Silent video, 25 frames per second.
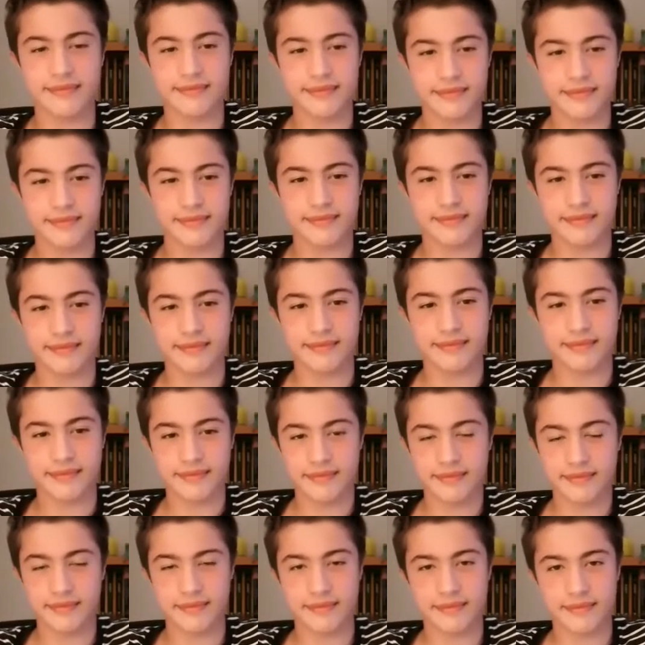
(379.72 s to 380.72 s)

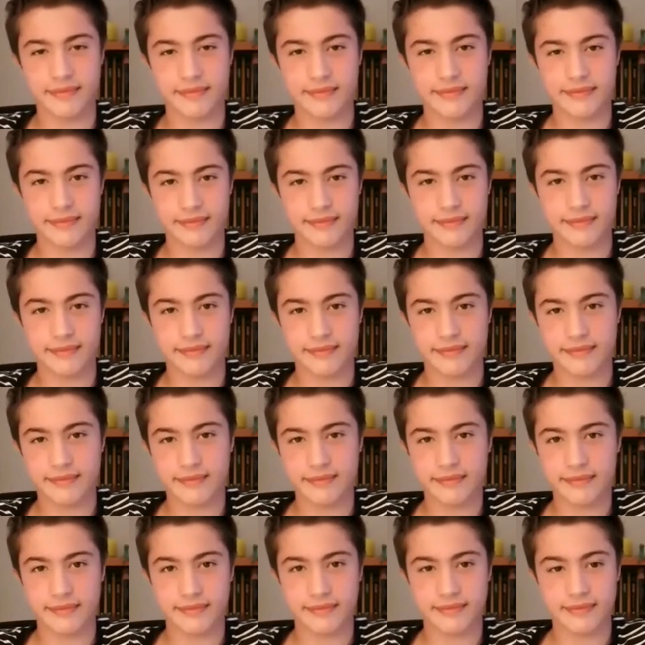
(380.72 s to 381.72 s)

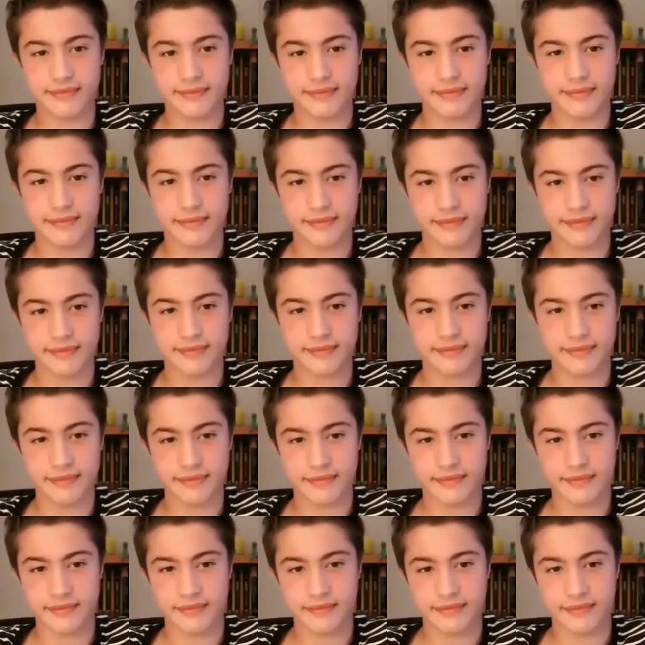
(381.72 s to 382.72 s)

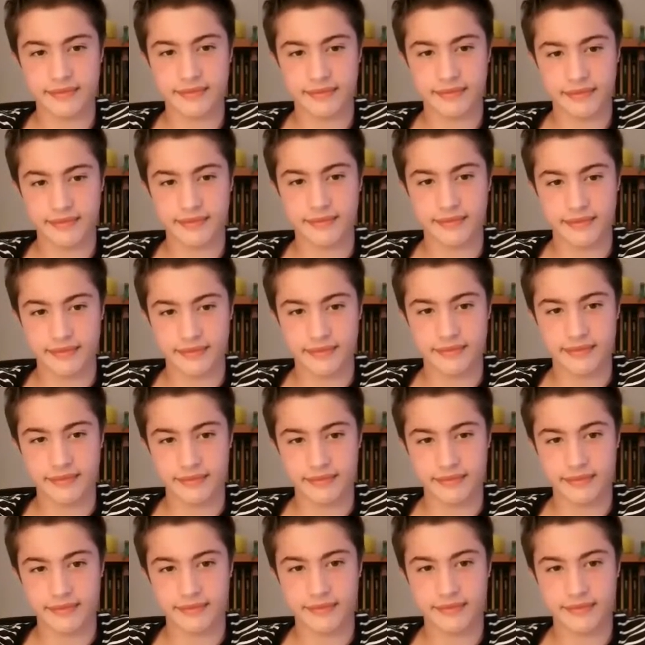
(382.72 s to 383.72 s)

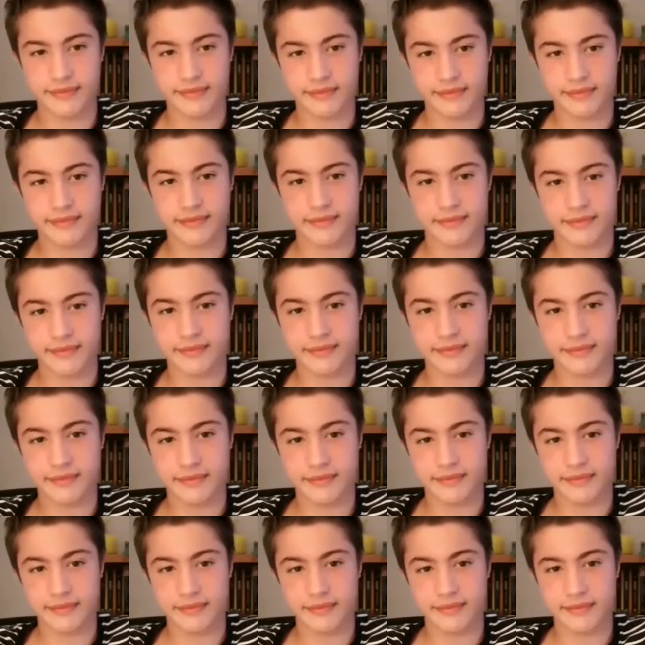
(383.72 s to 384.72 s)

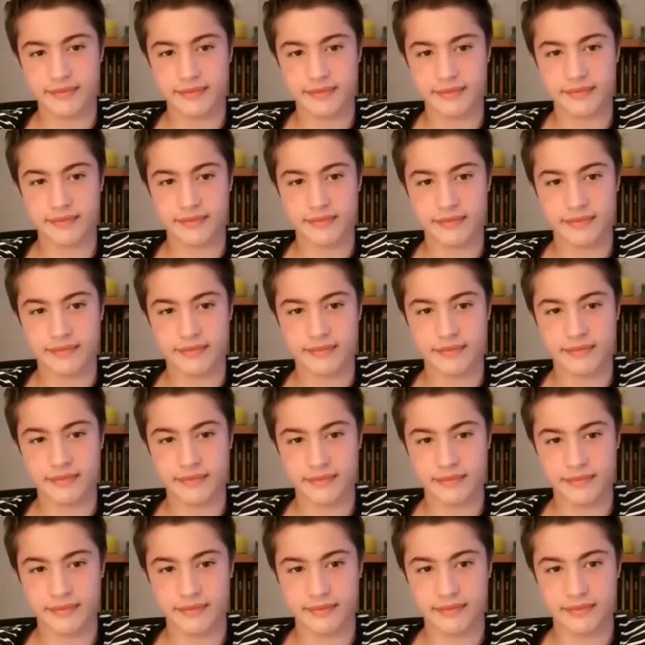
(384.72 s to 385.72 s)

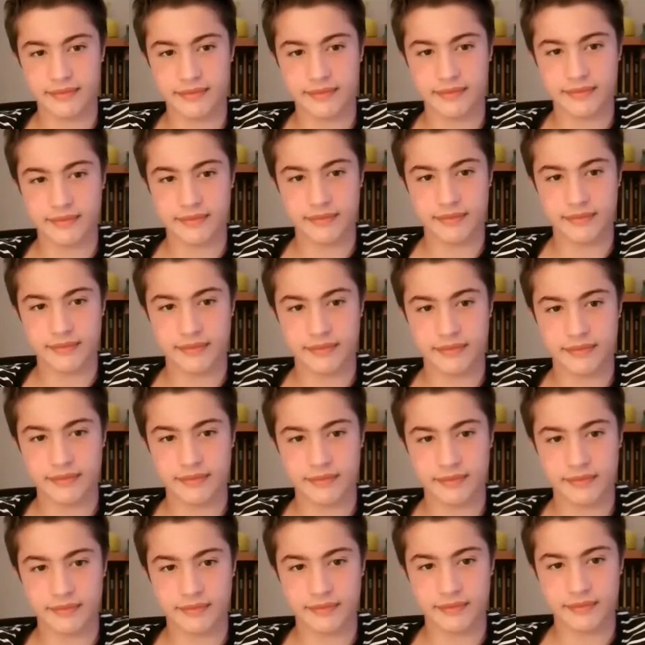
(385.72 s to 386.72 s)

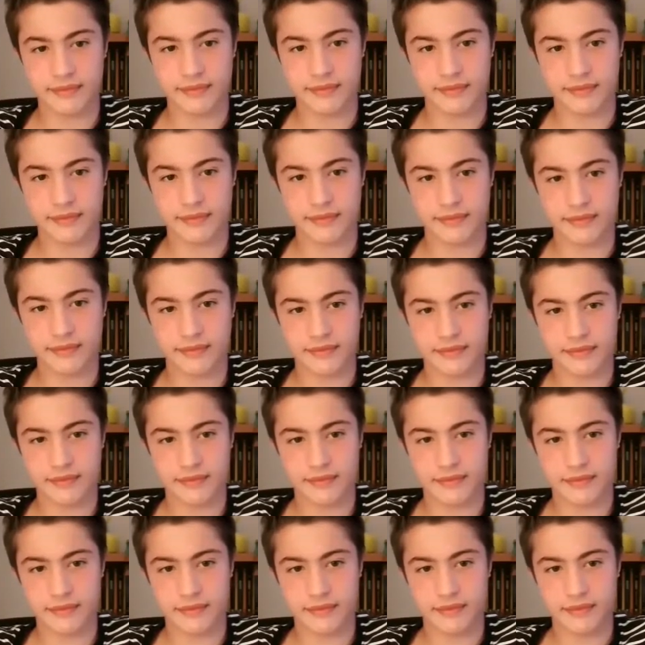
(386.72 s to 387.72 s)
(silent)